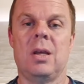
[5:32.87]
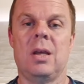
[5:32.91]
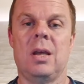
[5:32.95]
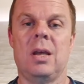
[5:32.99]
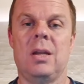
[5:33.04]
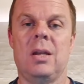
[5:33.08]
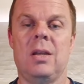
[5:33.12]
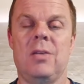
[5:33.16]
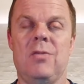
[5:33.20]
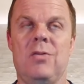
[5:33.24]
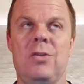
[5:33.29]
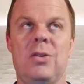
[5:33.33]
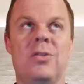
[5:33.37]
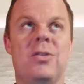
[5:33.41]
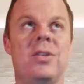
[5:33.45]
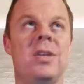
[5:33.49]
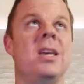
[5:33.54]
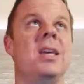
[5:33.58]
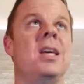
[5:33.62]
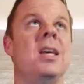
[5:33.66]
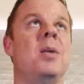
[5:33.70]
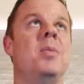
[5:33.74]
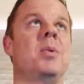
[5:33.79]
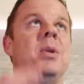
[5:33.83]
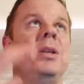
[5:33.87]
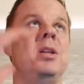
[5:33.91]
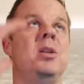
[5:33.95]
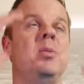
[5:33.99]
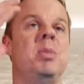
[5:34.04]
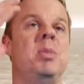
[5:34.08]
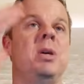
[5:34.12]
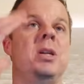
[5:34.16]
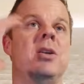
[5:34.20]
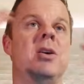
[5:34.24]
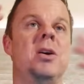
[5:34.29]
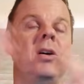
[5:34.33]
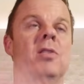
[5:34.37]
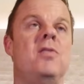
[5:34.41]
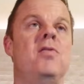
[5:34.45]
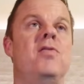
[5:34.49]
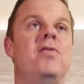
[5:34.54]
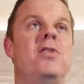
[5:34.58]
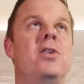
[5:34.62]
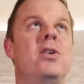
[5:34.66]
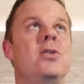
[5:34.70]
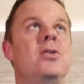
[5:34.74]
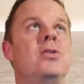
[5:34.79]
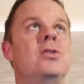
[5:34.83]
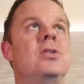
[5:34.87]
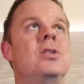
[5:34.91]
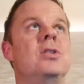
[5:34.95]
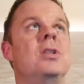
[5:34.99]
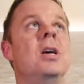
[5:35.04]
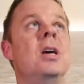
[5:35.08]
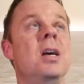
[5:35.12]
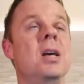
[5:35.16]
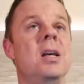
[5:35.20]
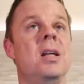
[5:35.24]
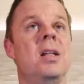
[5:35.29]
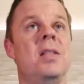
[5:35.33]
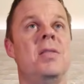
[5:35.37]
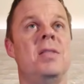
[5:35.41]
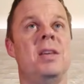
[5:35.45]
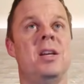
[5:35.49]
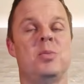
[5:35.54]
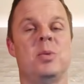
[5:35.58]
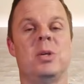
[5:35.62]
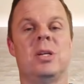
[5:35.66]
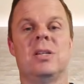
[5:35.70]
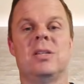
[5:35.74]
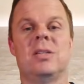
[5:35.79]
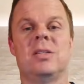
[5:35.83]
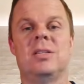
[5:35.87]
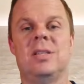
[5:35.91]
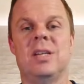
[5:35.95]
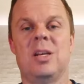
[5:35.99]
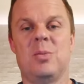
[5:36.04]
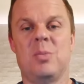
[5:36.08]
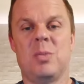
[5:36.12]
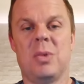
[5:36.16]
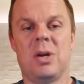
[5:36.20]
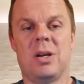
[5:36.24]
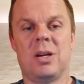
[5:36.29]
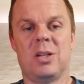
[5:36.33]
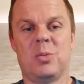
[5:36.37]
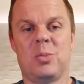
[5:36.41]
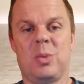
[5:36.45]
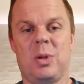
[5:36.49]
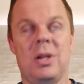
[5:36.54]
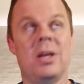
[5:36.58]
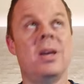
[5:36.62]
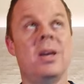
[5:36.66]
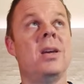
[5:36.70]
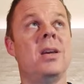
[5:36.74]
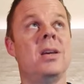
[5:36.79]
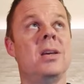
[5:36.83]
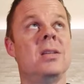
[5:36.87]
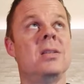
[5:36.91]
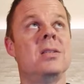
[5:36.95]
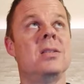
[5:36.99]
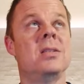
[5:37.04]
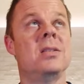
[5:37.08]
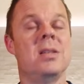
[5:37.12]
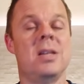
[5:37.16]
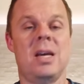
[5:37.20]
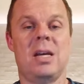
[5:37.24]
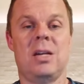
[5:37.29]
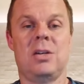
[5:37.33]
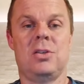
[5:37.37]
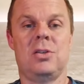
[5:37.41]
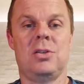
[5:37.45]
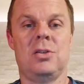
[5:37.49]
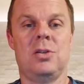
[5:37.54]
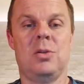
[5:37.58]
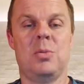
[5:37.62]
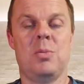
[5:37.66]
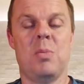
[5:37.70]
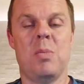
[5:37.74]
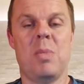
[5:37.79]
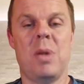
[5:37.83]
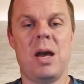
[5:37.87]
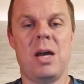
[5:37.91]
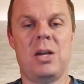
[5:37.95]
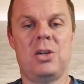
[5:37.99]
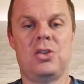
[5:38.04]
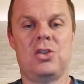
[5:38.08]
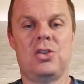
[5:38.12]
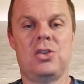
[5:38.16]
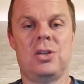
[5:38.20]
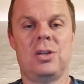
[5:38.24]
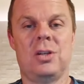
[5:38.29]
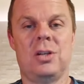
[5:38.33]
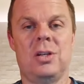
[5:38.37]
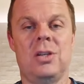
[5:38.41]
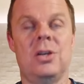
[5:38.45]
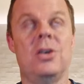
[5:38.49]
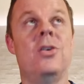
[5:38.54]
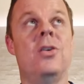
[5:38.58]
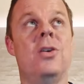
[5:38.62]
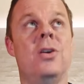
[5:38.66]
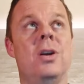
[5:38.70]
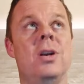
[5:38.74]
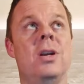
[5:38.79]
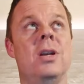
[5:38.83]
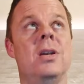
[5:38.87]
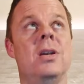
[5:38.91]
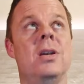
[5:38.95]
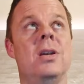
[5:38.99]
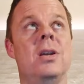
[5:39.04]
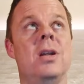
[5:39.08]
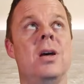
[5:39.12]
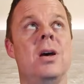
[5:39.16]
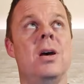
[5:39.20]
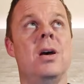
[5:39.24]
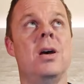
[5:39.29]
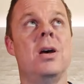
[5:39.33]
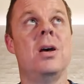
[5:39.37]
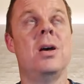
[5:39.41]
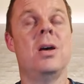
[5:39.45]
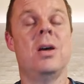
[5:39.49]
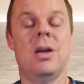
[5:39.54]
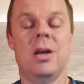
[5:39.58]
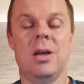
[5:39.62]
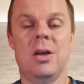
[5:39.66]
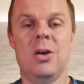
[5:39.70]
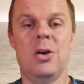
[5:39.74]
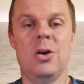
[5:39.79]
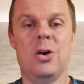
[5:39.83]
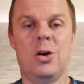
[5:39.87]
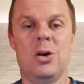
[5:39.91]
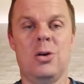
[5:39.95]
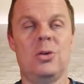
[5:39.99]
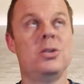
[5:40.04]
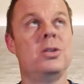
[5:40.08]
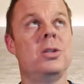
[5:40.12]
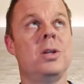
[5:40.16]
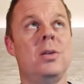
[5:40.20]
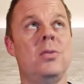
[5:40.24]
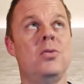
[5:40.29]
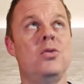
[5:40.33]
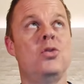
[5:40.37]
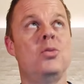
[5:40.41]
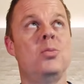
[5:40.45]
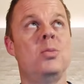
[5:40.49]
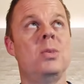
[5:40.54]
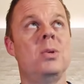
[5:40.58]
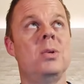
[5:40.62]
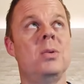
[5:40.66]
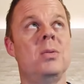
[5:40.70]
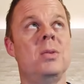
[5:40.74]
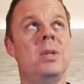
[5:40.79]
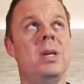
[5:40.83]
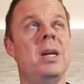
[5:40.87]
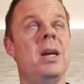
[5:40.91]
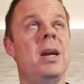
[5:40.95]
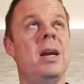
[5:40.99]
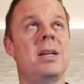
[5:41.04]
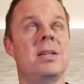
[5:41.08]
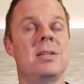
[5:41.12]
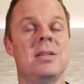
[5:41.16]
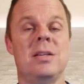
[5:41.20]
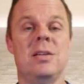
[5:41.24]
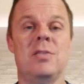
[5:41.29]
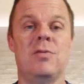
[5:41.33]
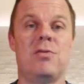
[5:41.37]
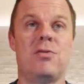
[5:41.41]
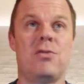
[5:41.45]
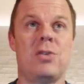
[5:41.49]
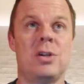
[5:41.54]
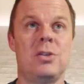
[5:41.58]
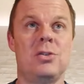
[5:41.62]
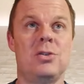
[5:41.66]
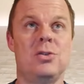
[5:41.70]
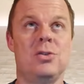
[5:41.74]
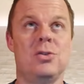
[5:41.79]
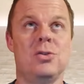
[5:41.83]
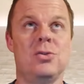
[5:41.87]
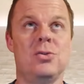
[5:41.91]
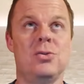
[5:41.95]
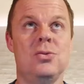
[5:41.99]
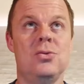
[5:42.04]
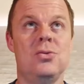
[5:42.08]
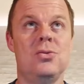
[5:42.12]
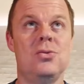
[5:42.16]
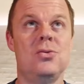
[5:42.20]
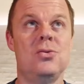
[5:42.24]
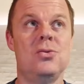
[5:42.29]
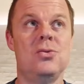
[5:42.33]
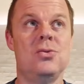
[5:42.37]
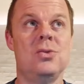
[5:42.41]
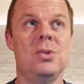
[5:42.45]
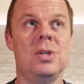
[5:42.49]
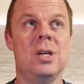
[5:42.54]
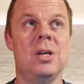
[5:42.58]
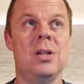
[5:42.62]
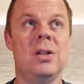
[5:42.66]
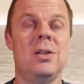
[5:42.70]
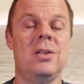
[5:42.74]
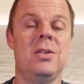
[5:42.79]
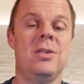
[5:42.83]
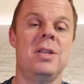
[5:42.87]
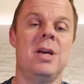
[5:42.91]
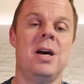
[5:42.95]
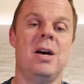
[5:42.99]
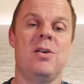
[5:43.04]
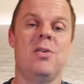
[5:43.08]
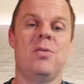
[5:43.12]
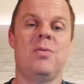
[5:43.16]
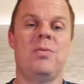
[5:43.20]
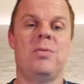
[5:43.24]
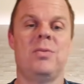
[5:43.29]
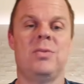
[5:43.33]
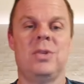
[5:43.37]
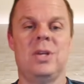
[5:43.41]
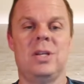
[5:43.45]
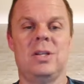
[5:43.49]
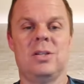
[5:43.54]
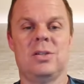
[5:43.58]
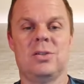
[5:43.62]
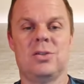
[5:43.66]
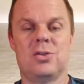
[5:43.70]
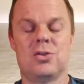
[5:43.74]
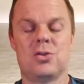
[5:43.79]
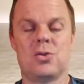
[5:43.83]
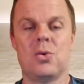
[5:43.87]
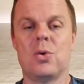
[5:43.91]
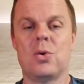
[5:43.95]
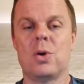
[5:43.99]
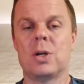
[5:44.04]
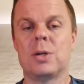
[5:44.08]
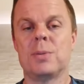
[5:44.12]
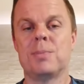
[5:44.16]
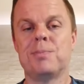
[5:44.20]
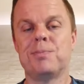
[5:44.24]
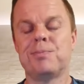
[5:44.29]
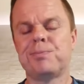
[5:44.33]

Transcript: And if you think I'm a little bit unfocused, that's because Denmark is playing its natural match here in the hotel room. They're actually in front 2-0 now. They just scored.